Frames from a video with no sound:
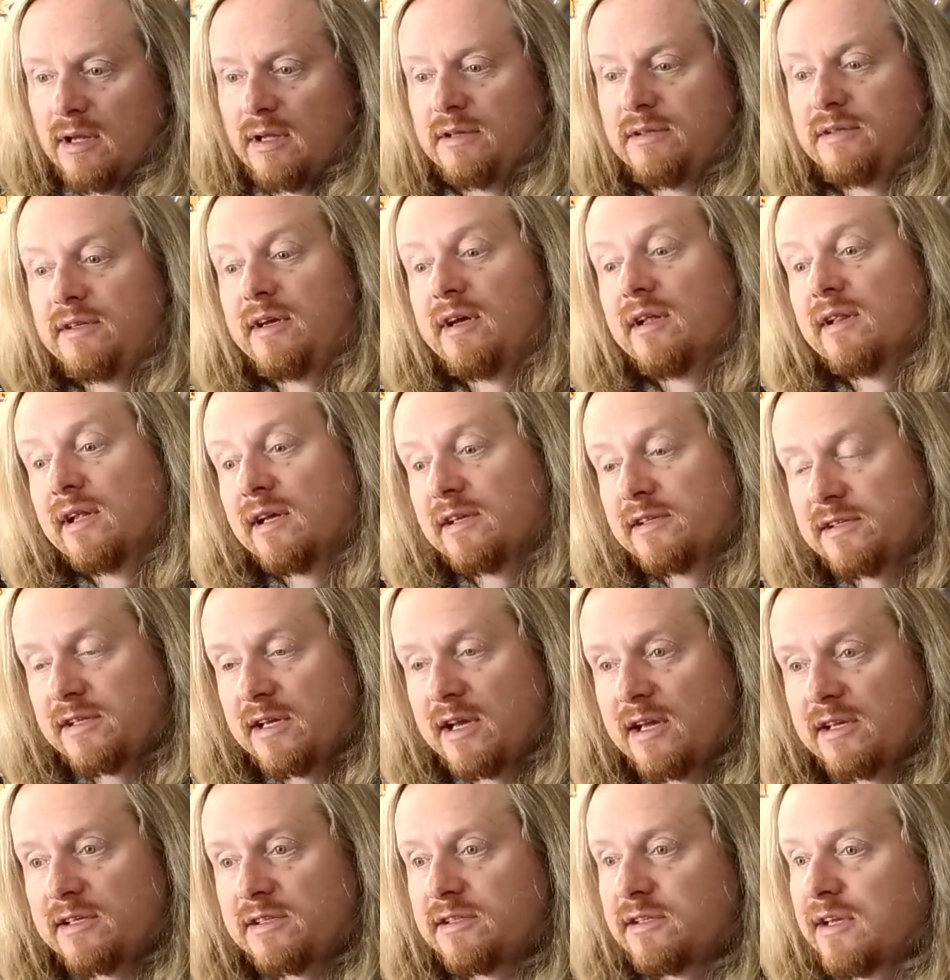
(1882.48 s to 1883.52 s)

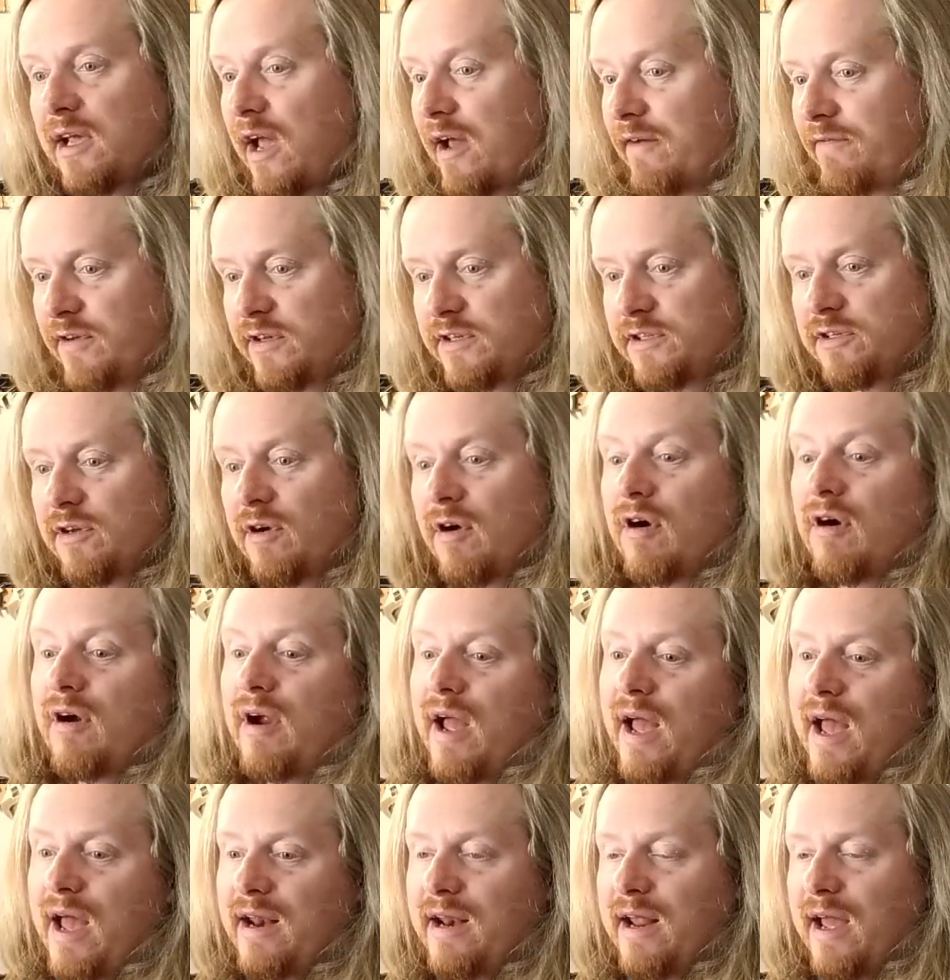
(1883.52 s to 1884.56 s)
DLSS, FSR,
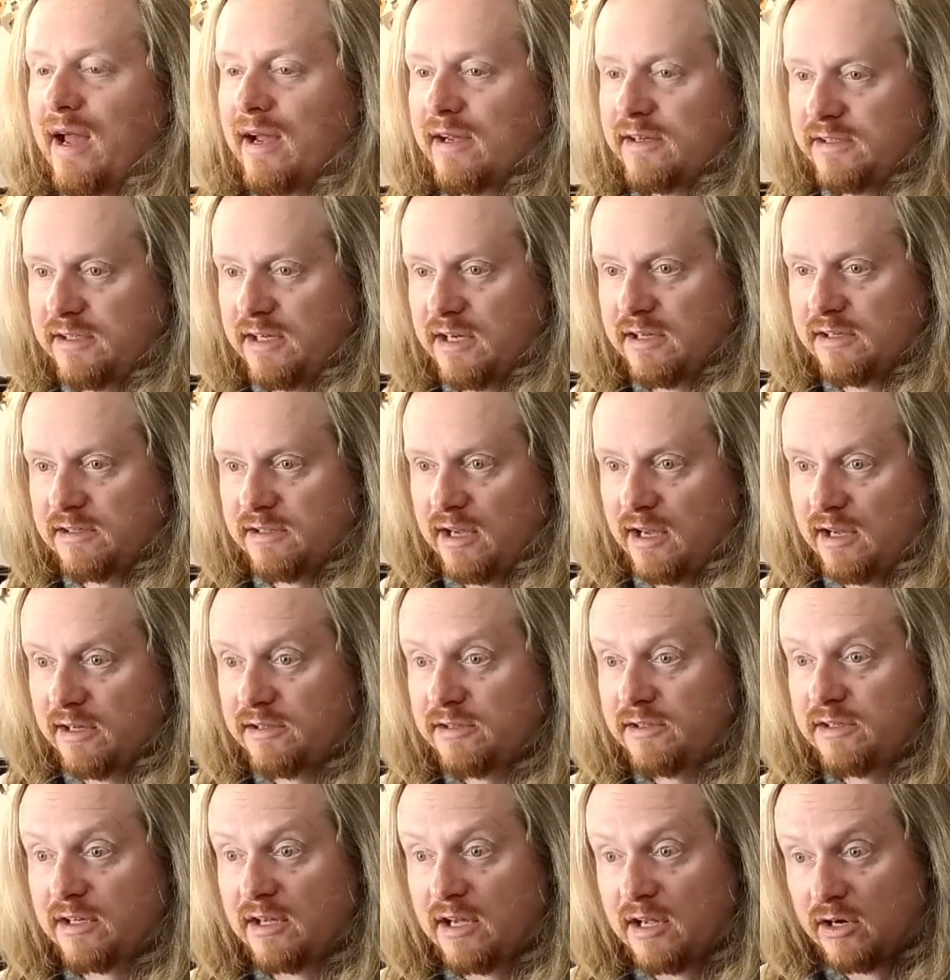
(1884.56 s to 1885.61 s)
and
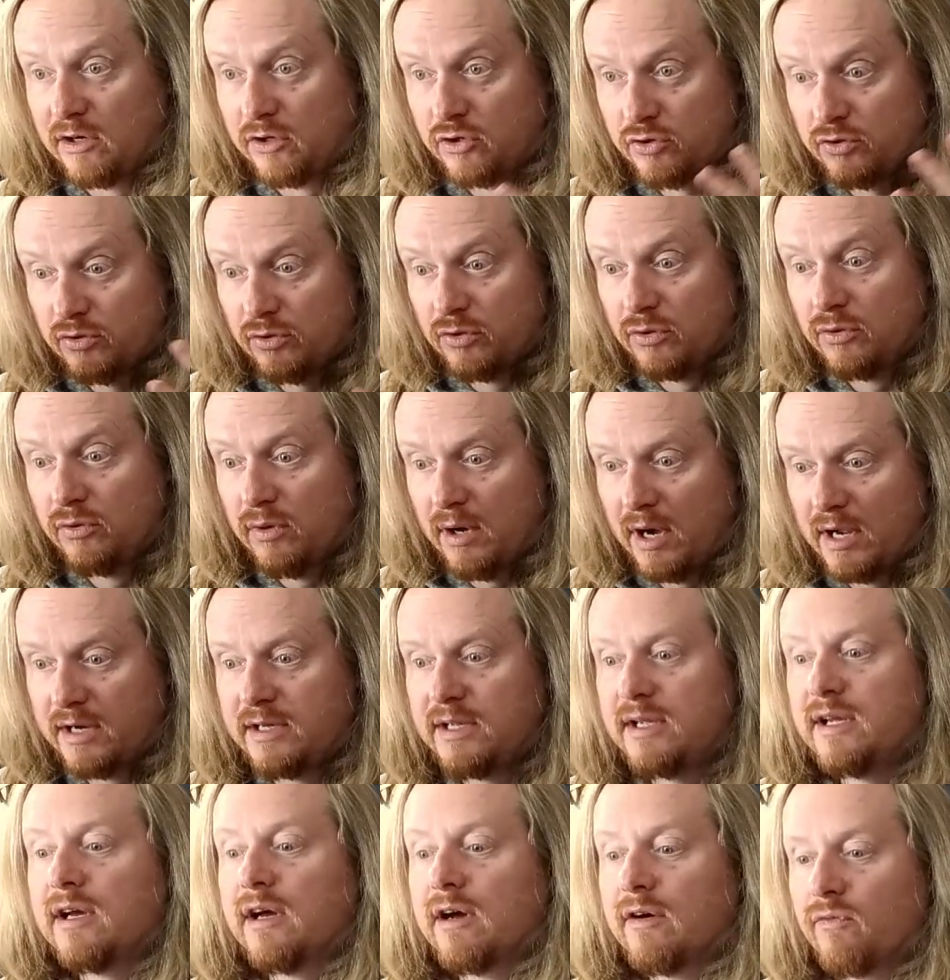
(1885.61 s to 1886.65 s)
XeSS to get a true
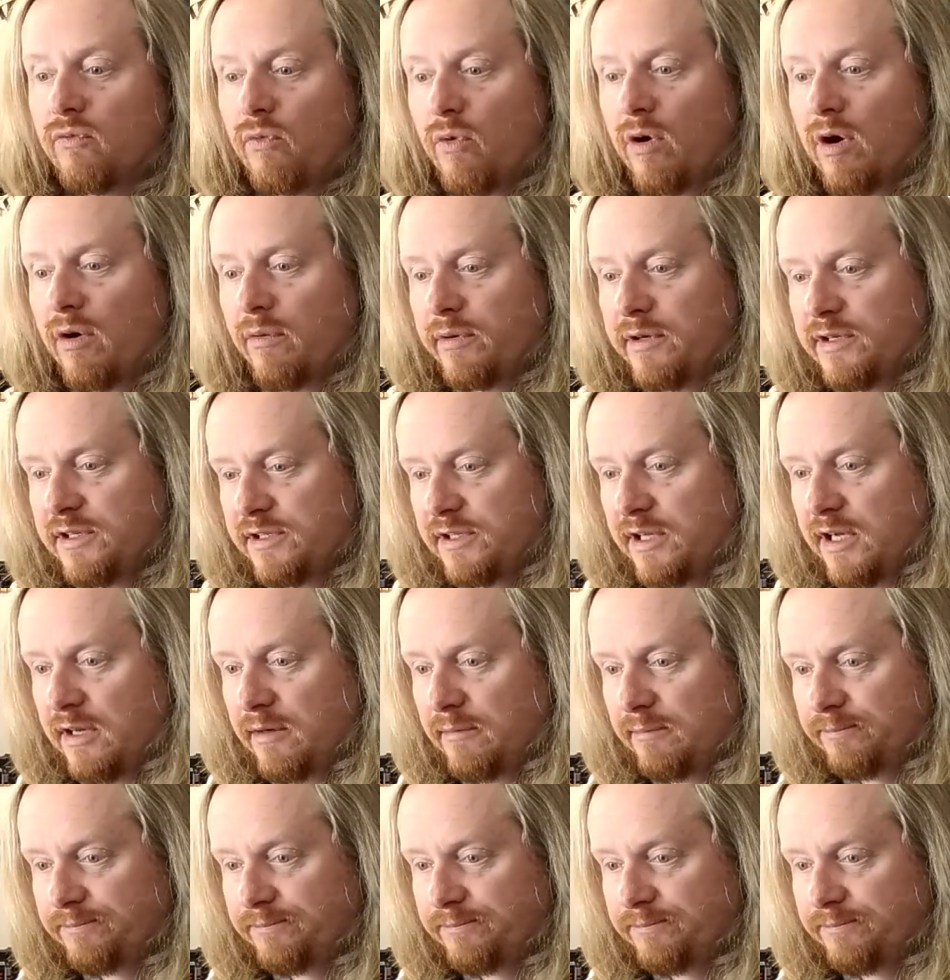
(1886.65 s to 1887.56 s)
idea of where we sit.